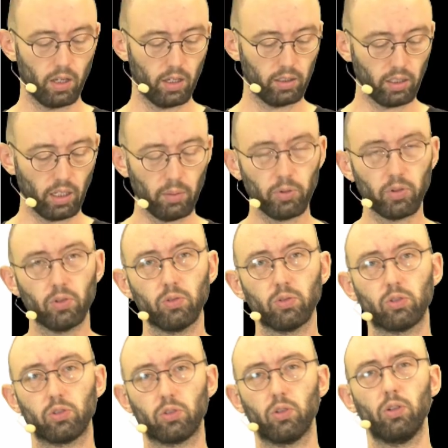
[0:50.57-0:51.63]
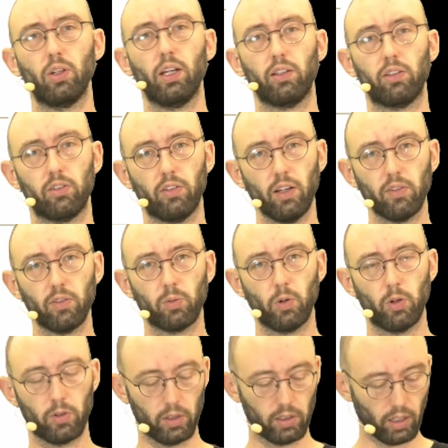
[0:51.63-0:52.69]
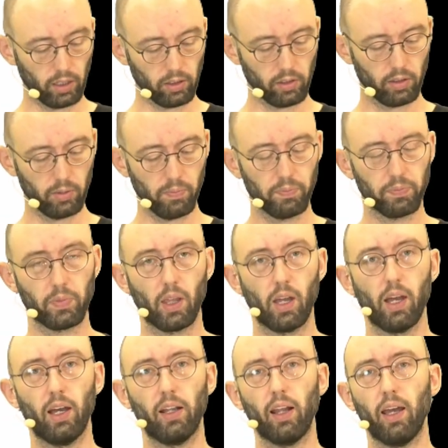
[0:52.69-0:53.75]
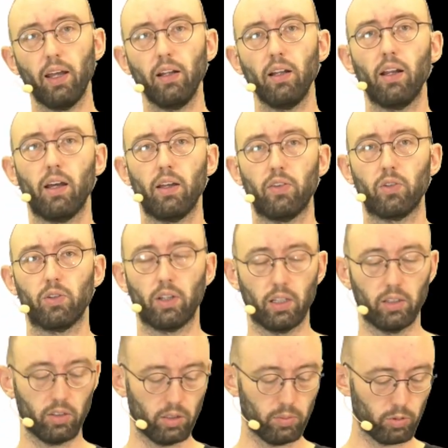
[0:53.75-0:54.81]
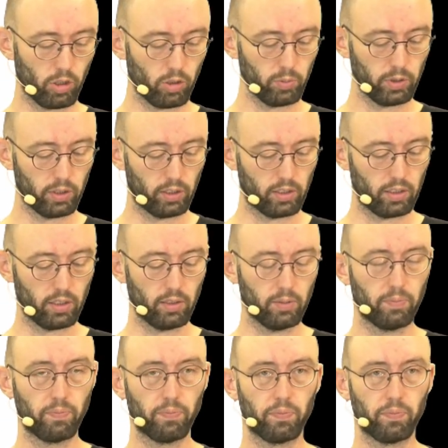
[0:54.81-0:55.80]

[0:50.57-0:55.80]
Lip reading: It helps you collect trustworthy data and analyze your data appropriately,